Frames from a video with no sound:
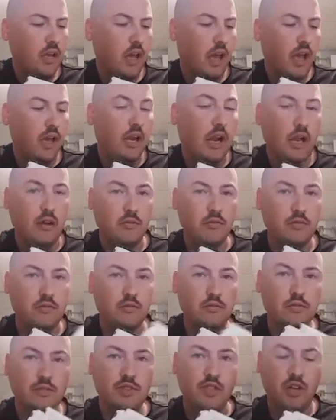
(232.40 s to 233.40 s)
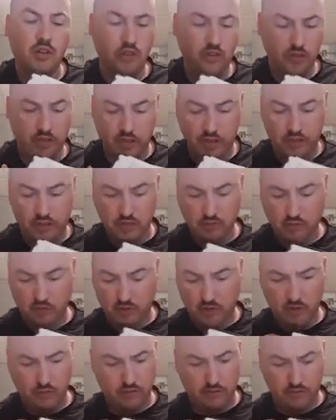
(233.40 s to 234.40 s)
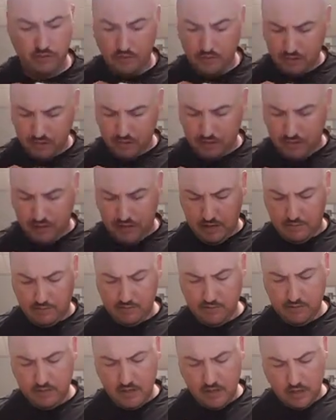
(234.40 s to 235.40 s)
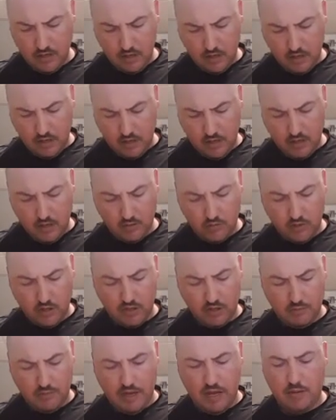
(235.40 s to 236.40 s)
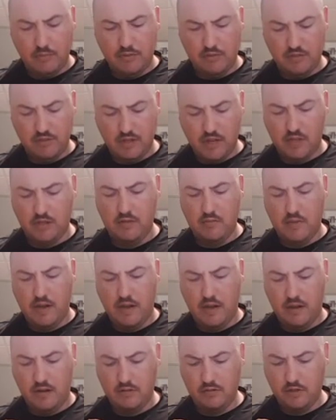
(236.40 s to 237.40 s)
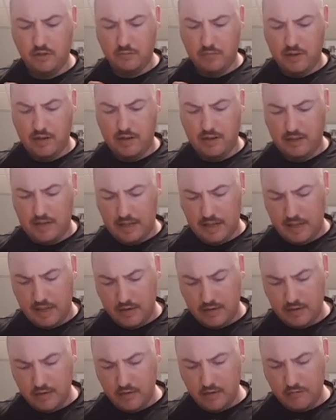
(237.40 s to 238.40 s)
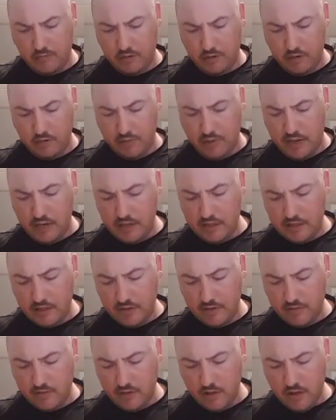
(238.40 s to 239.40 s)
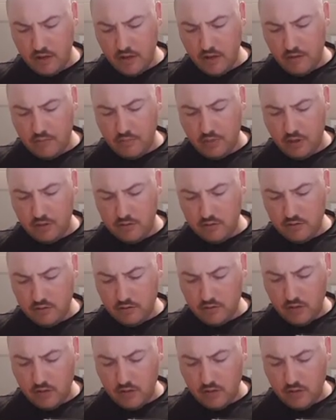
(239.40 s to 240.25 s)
and I will show you these as we go through this Bible. What the Bible says about, spotlight, perspective, personal